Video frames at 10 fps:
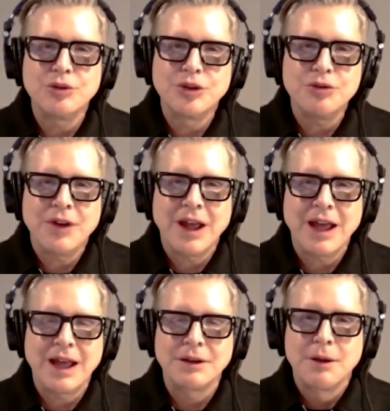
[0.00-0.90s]
you've
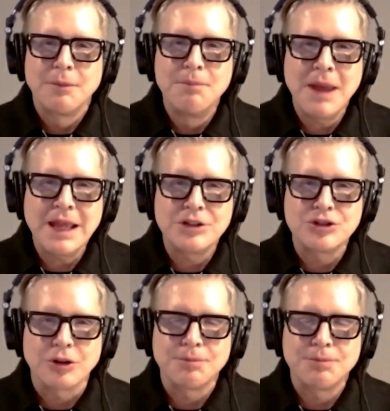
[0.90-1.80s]
had
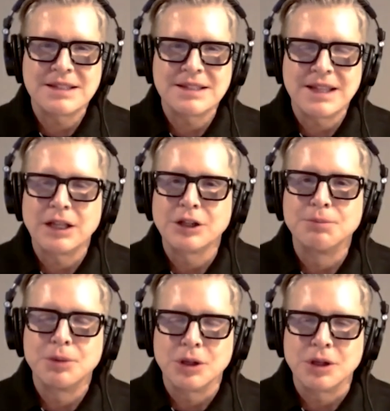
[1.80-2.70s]
major best
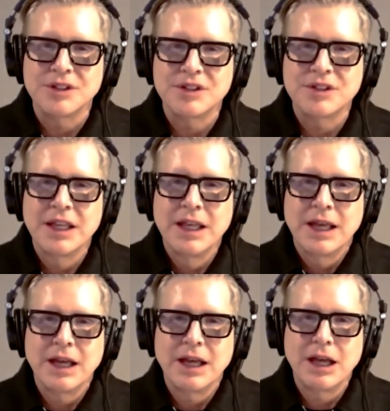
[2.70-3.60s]
selling books,
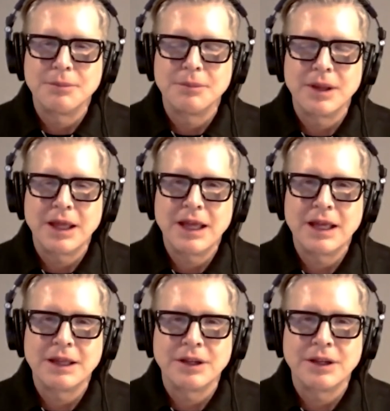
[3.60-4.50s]
um,
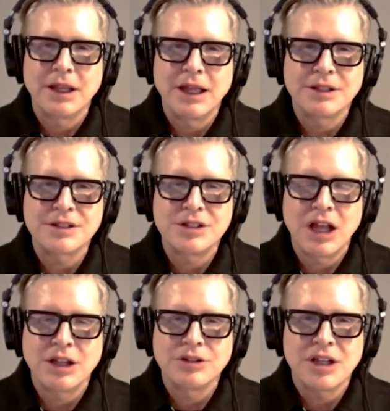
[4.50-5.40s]
and and it's
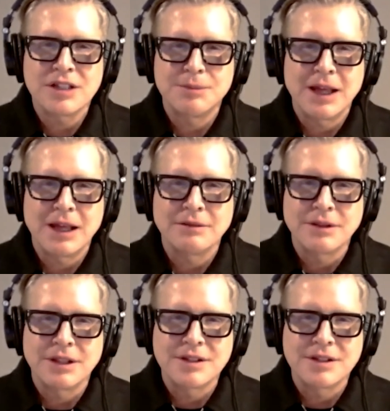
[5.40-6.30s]
not just about
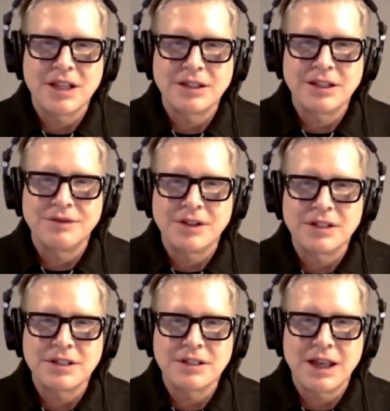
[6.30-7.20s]
the sudden
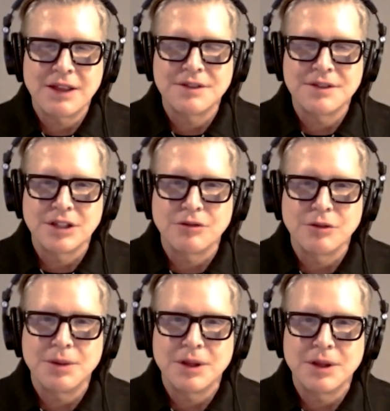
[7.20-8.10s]
infant death
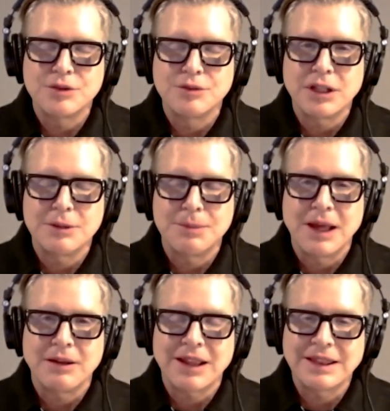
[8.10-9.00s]
syndrome, but it's really
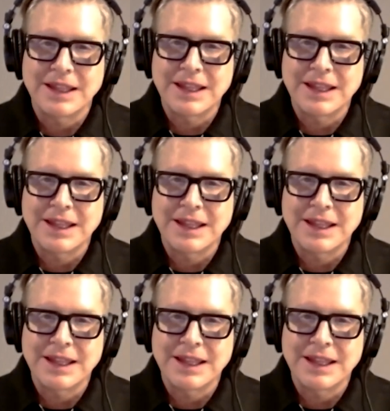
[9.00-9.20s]
about the